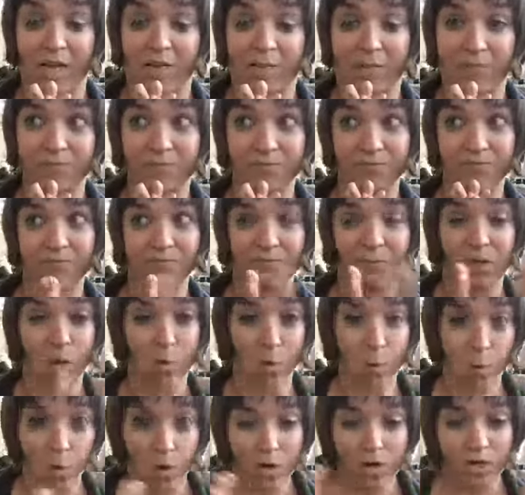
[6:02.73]
Um,
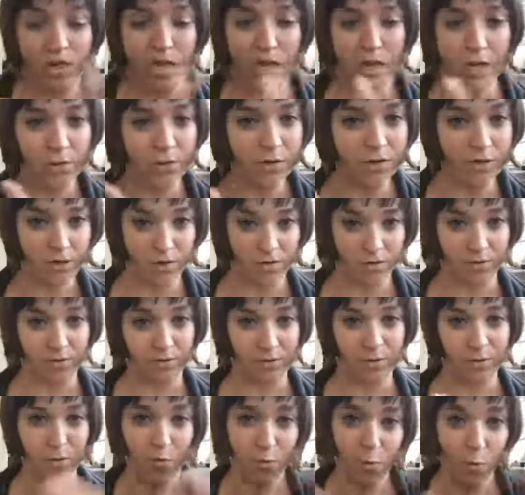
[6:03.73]
what are they going
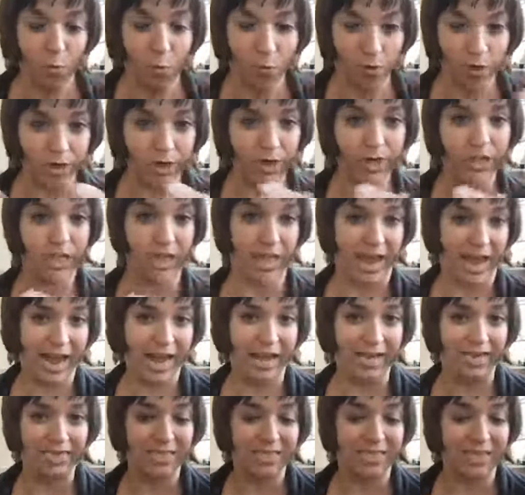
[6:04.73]
through? Where are they
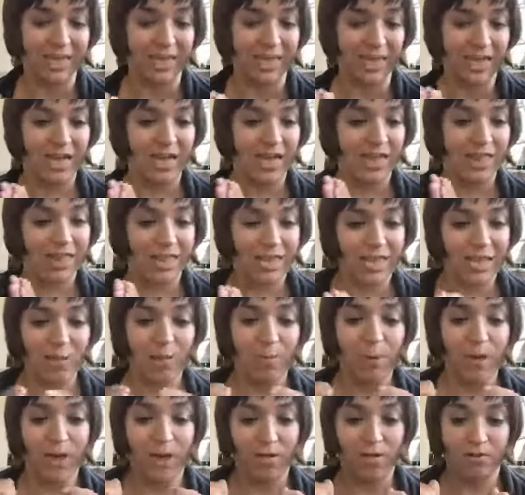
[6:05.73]
at?
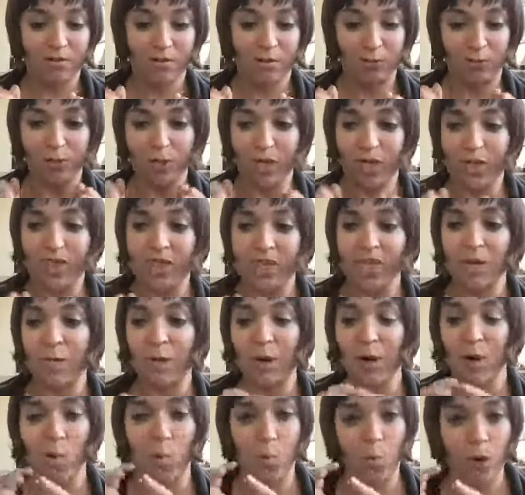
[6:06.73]
Really
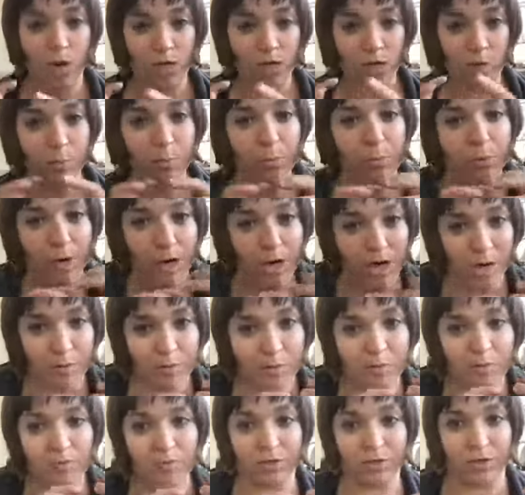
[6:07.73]
think about where their
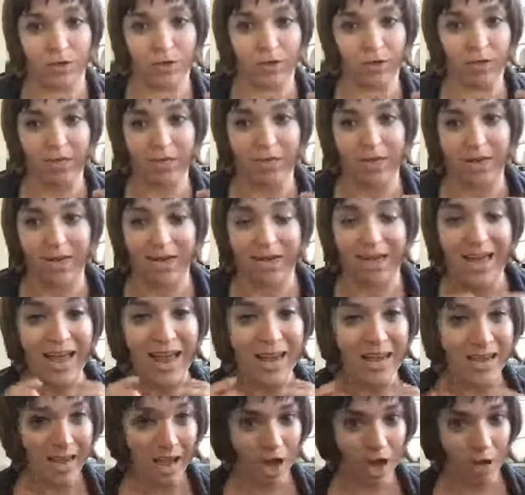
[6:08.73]
problems are
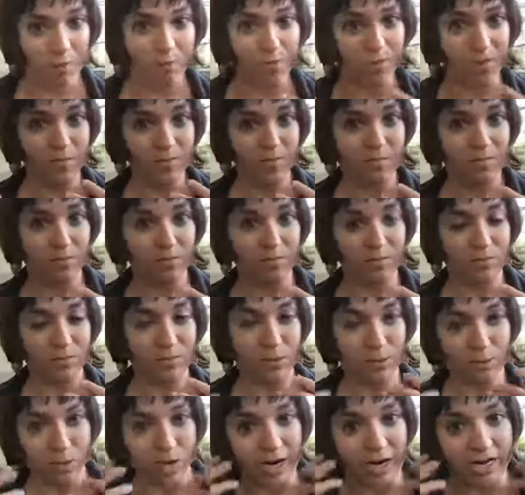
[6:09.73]
and help them
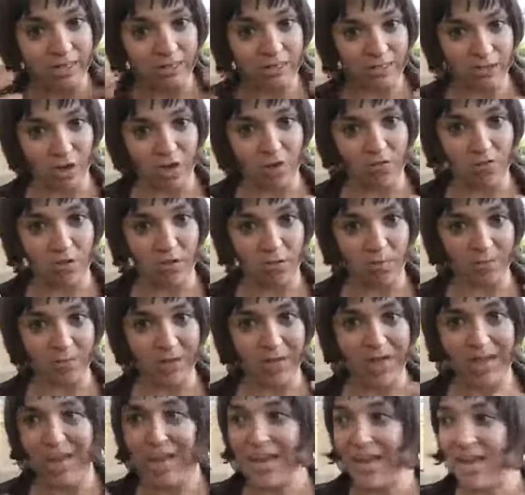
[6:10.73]
try and solve
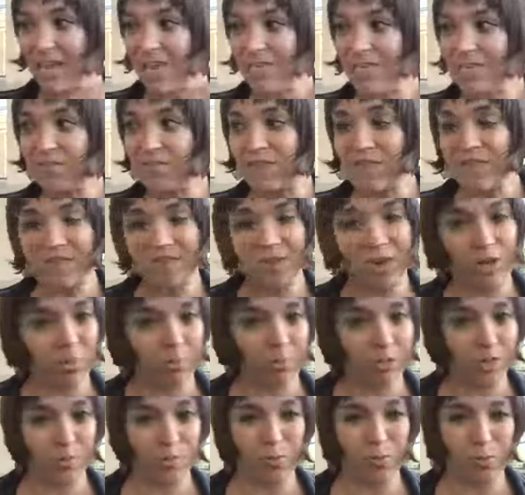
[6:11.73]
them. Even if these
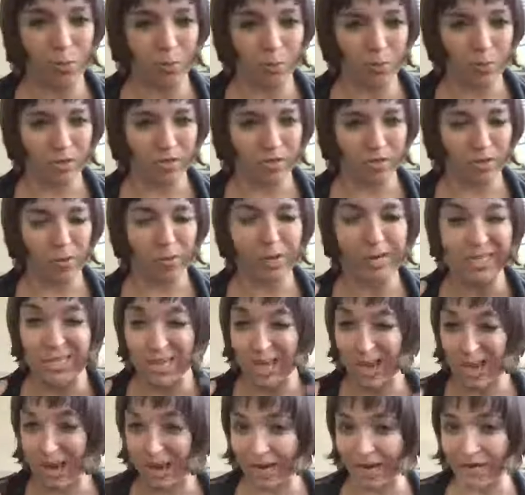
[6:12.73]
aren't people who are
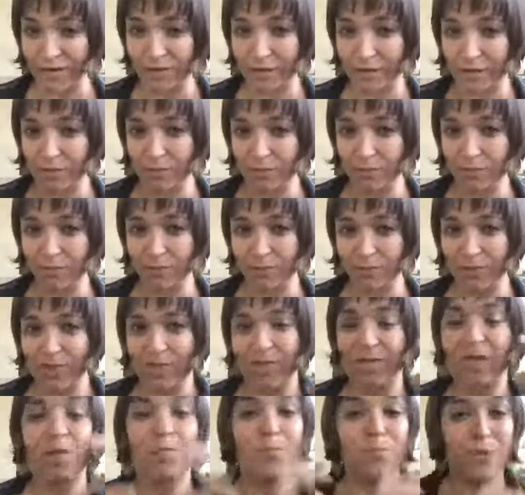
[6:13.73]
going to hire you,
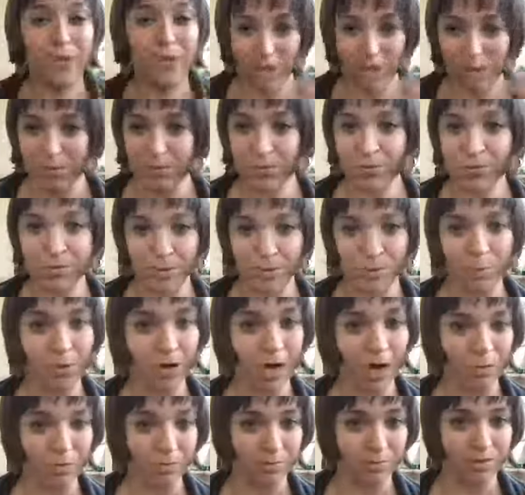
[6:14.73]
become known as
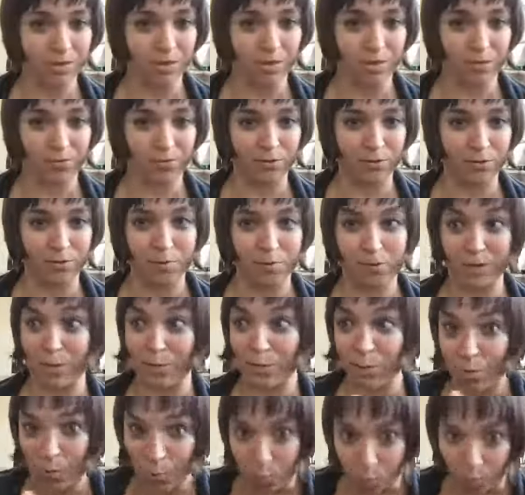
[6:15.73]
a problem solver.
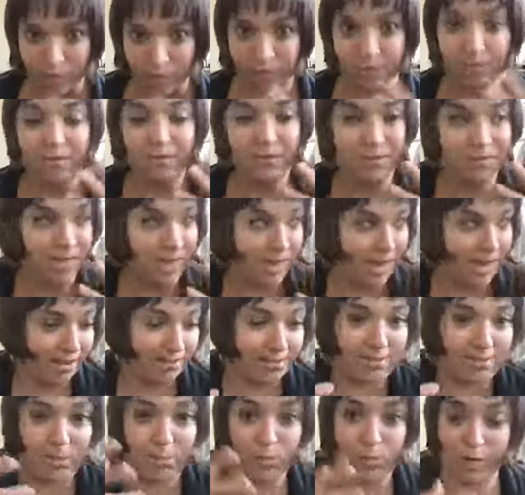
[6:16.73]
People want to
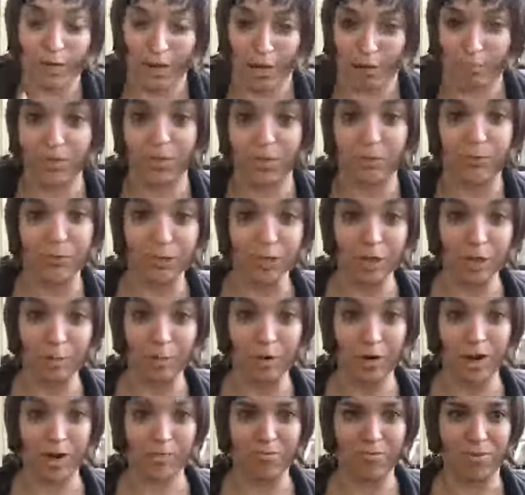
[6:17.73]
have someone help them with
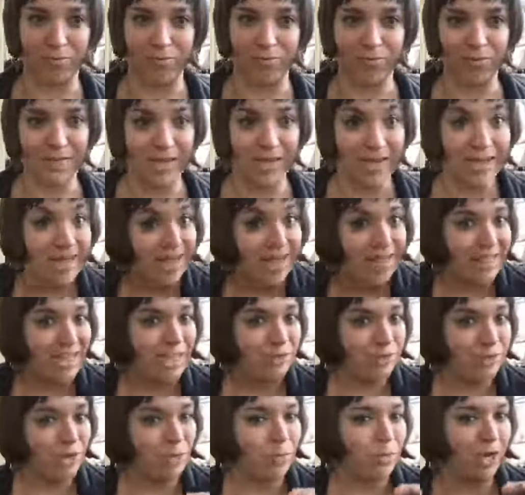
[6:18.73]
their problems.
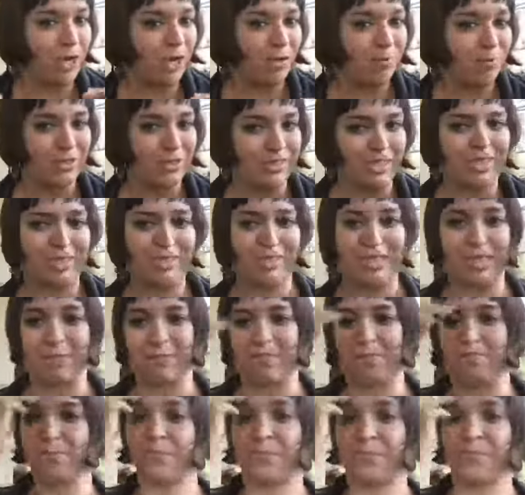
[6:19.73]
That's where it becomes
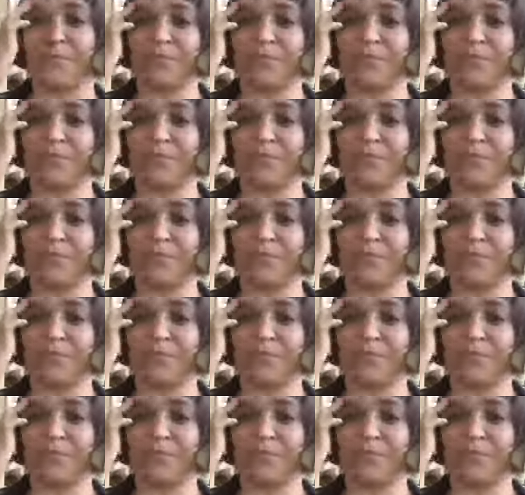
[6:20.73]
sexy.